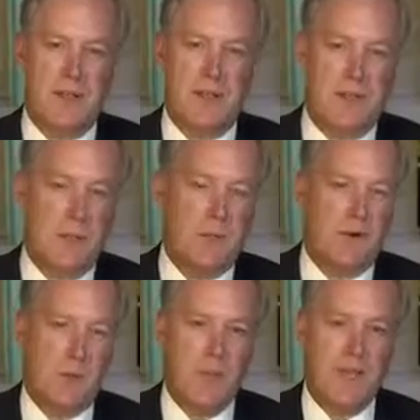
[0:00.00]
a
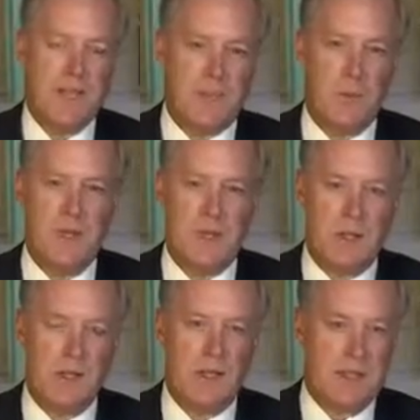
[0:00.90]
number of ways that we
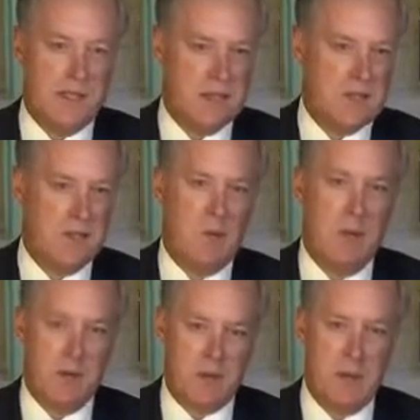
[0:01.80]
look at this that
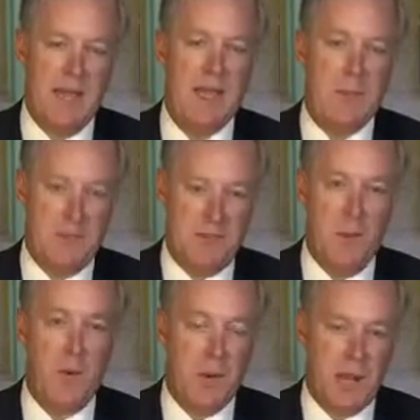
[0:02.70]
we were debating
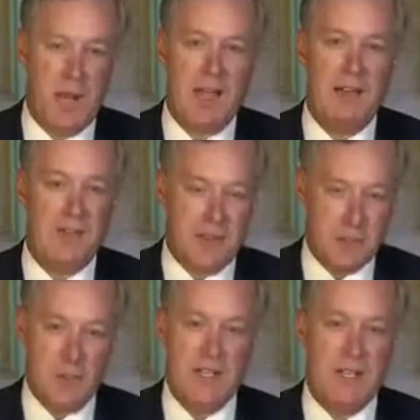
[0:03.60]
before we left
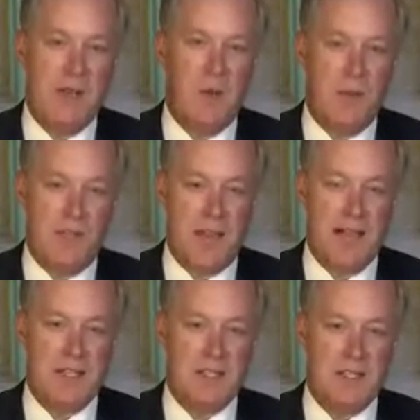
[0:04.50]
as we dealt with
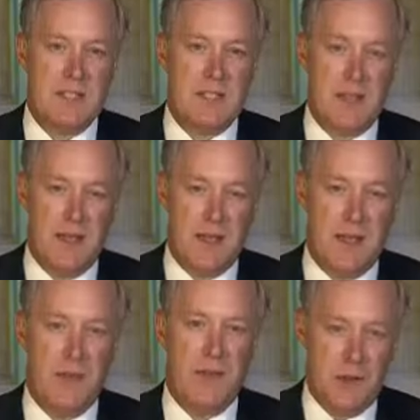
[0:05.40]
ISIS.
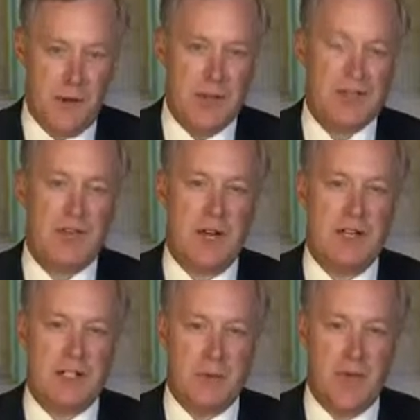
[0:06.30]
You know, the current
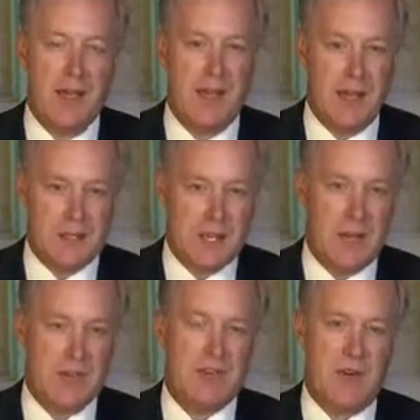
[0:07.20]
strategy right now is
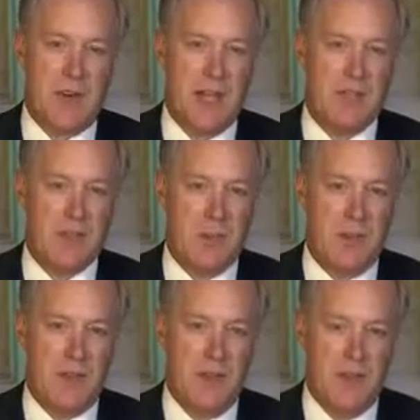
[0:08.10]
airstrikes
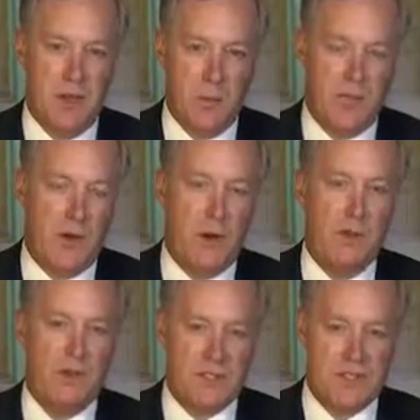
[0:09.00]
with
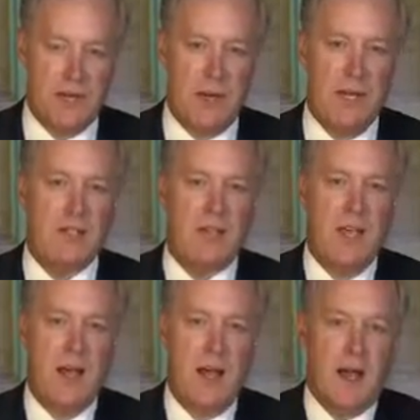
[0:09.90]
arming the Syrians.